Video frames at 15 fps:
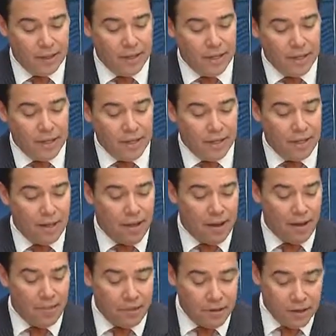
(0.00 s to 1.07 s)
indeed to
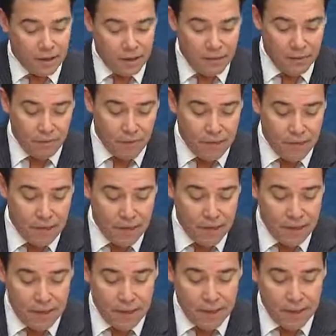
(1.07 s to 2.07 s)
have a, a good friend,